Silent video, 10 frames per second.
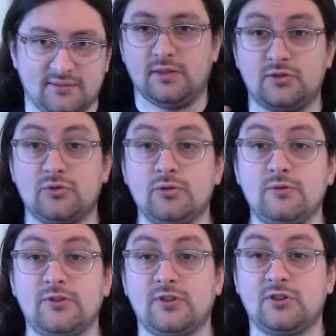The
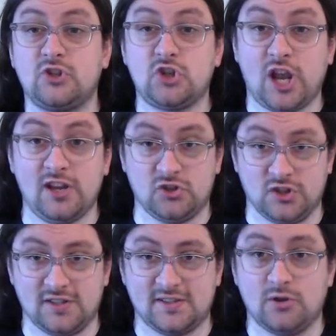truth
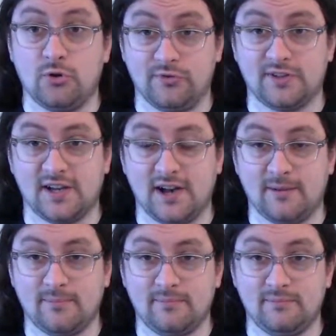changes over
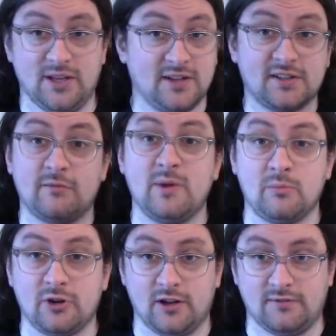time, because our
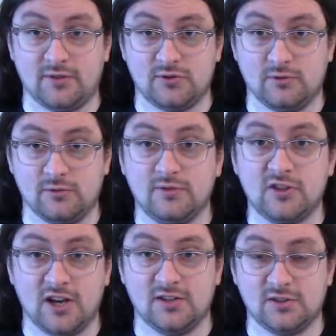memory of the truth
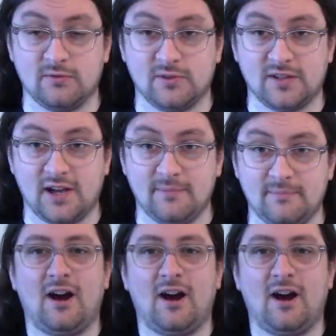changes over time.